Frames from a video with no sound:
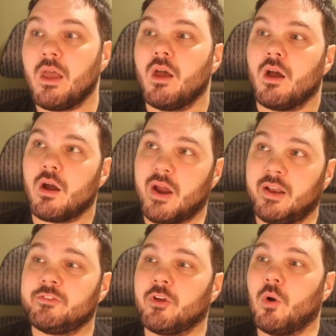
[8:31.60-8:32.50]
Alright,
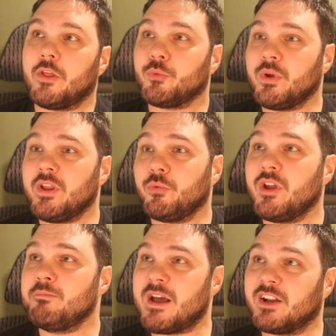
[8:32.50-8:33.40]
so a 3/3
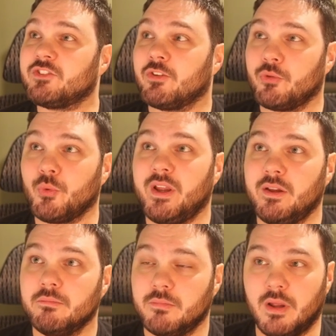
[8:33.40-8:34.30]
menace for 3
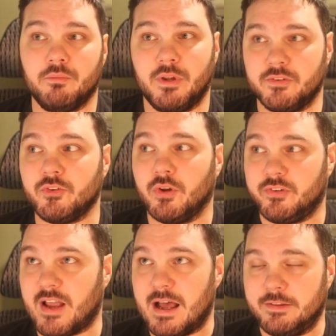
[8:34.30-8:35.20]
is good
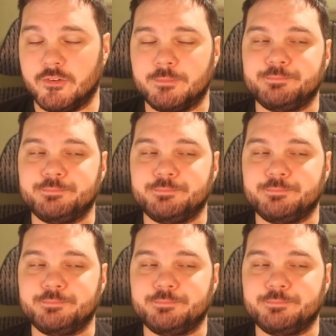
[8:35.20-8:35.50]
stats.